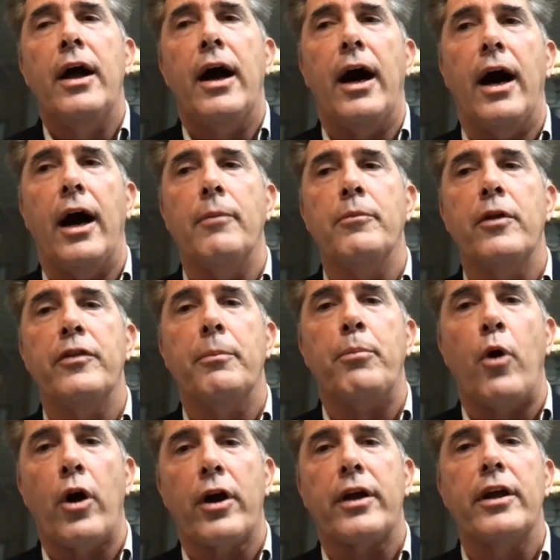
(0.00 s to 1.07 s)
The
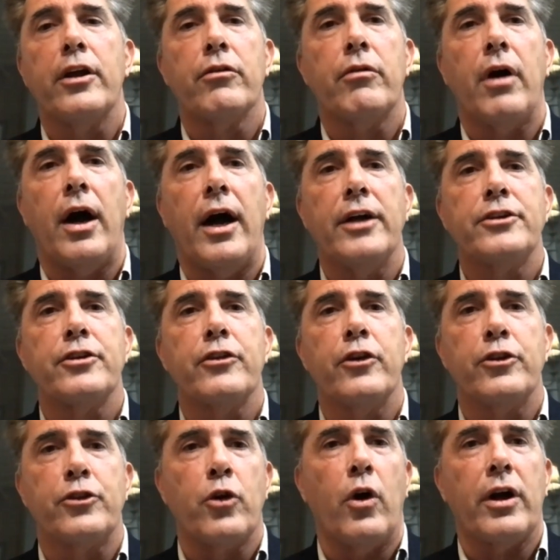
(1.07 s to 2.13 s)
parking garage,
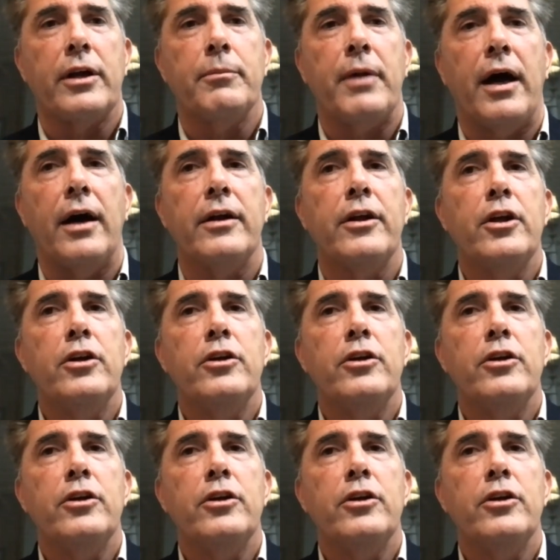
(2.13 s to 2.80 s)
they're talking about